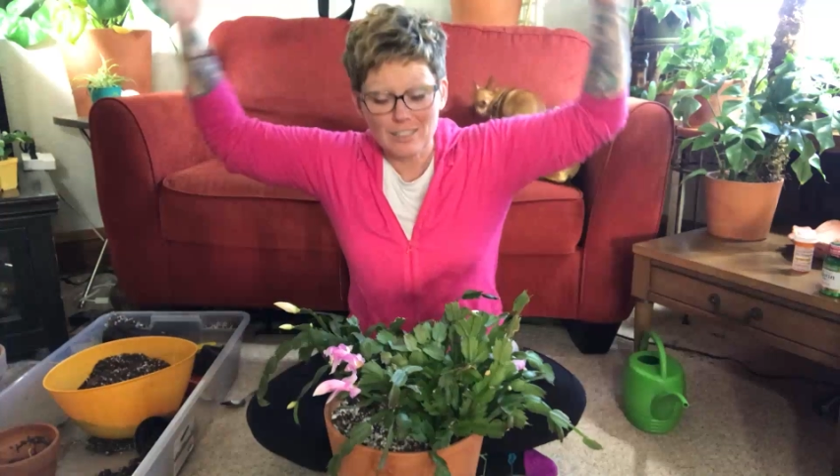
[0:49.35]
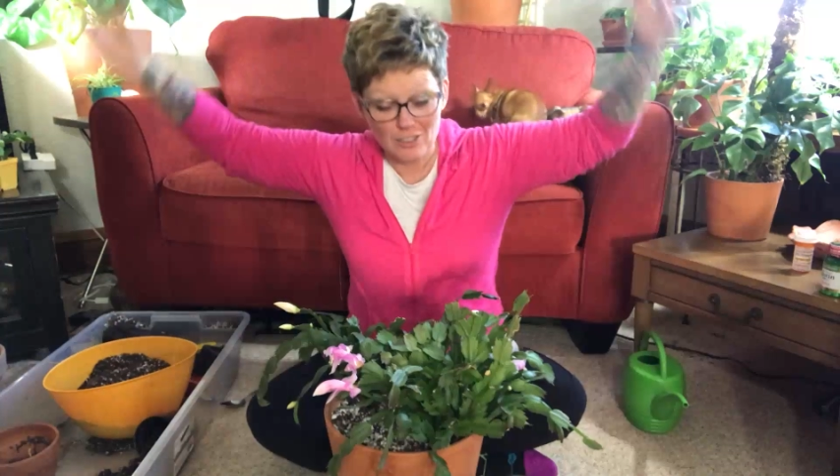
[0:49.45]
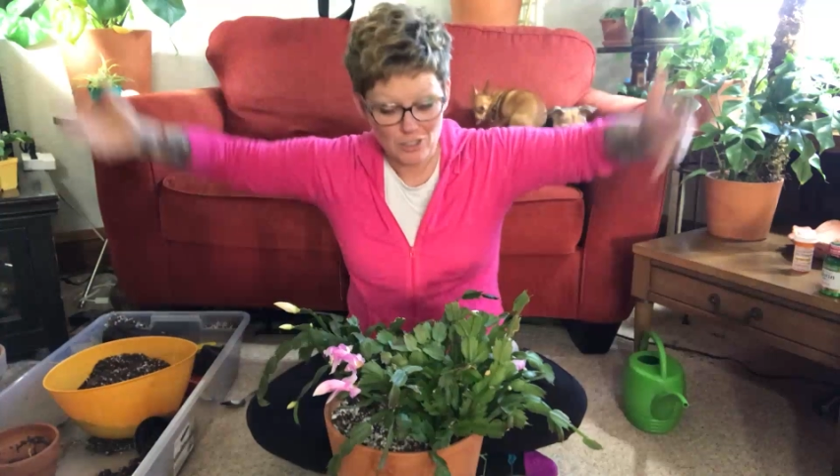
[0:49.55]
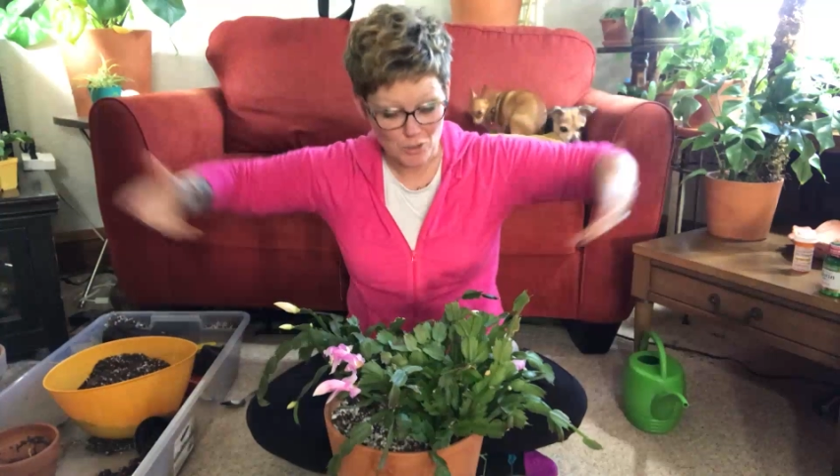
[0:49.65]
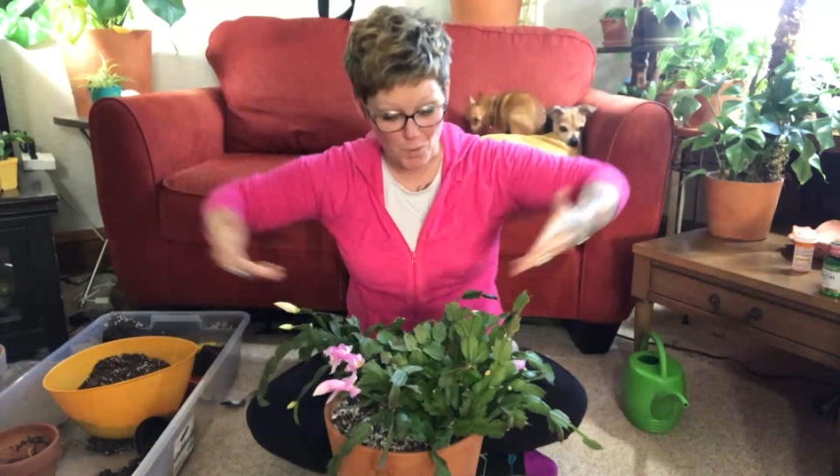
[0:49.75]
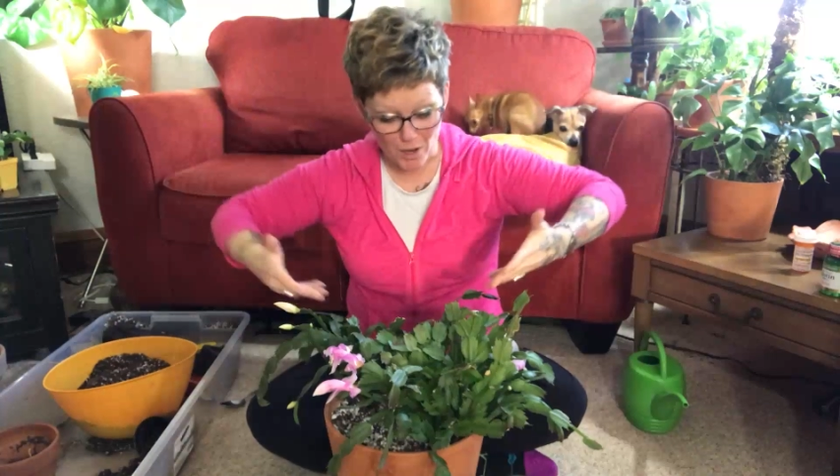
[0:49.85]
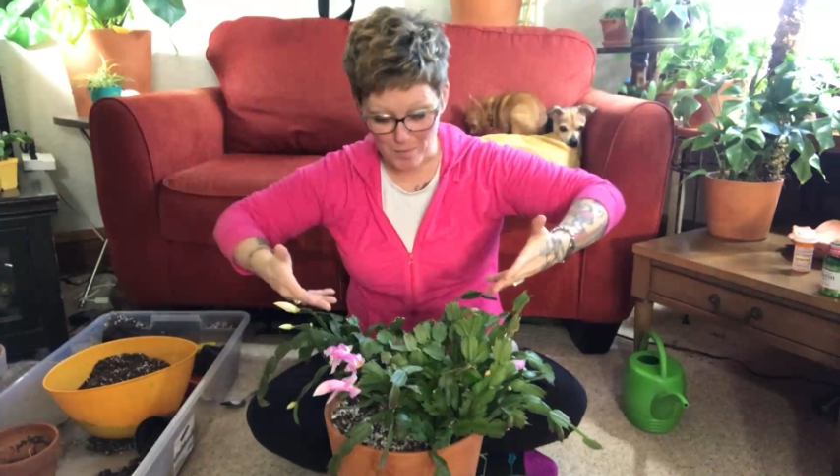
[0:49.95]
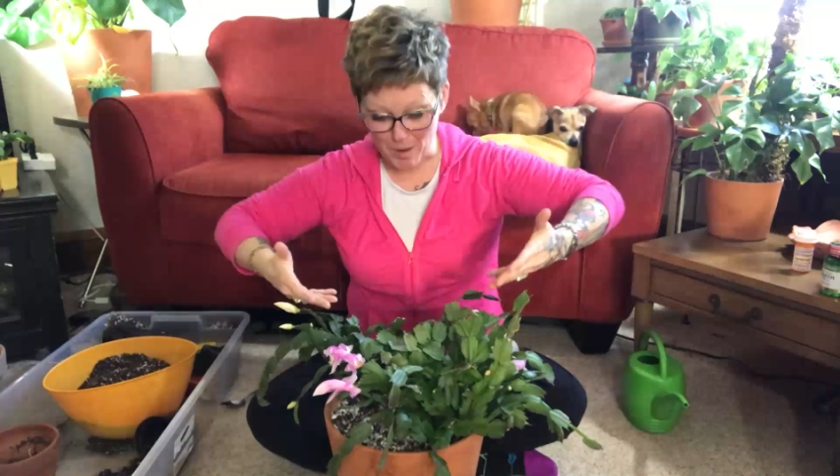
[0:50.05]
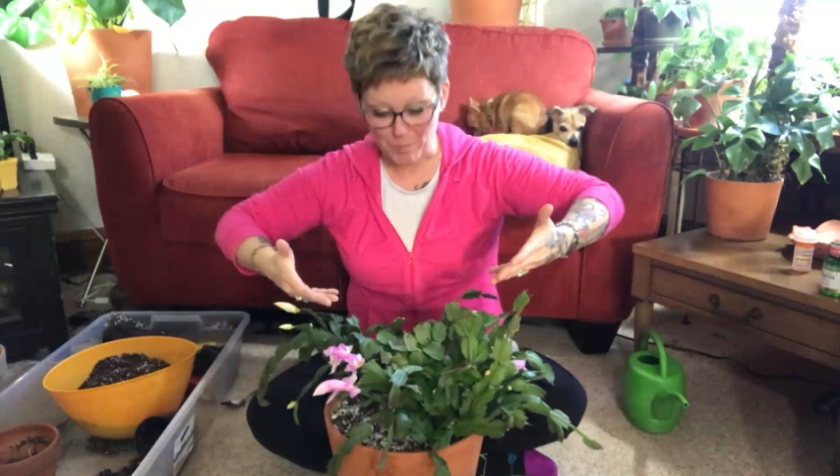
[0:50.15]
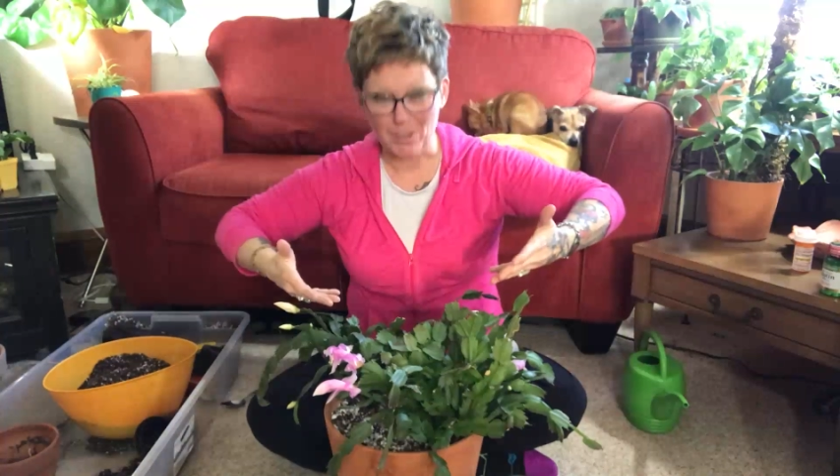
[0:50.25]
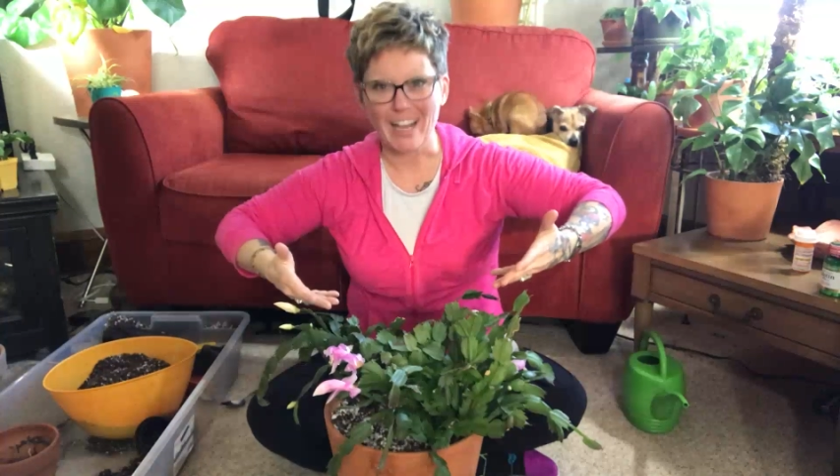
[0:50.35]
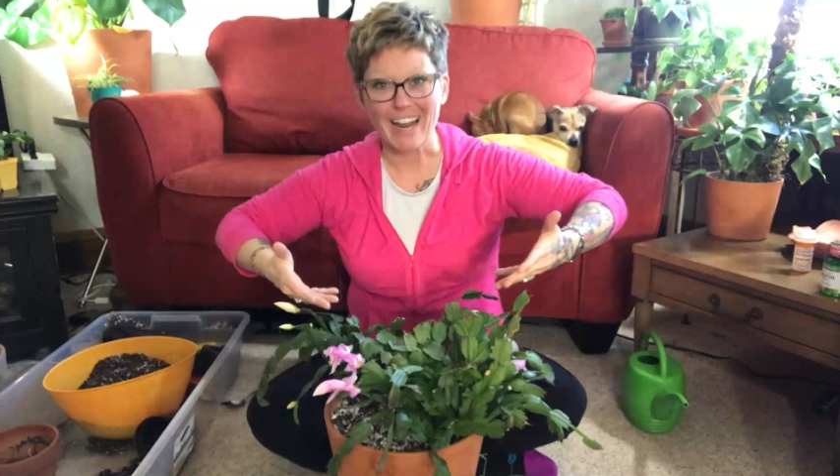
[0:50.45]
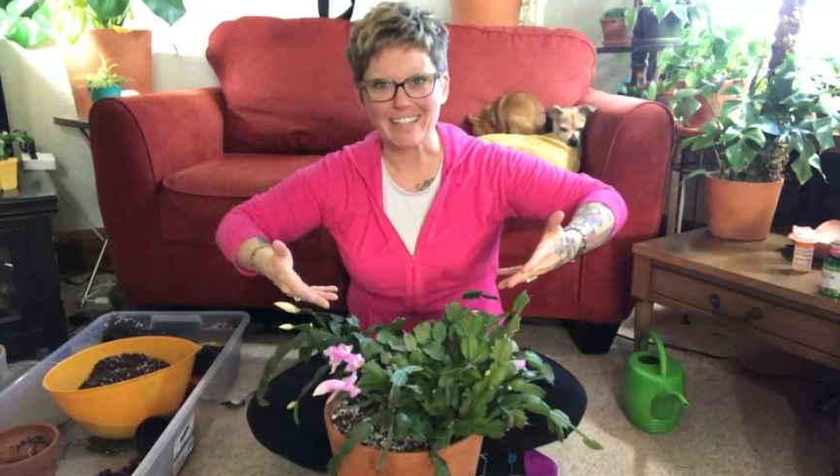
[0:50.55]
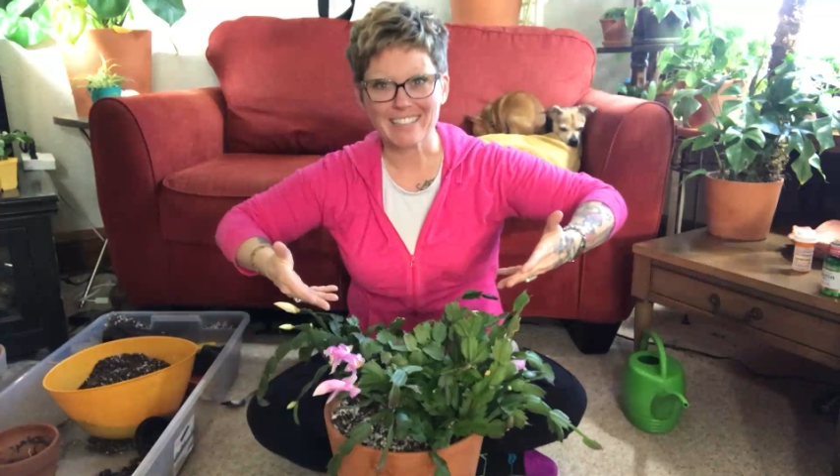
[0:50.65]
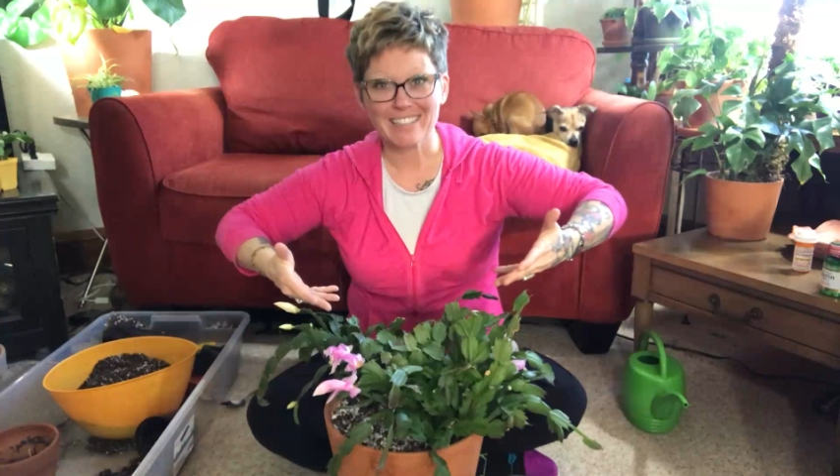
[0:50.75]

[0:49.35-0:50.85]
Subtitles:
Shawarma Plant.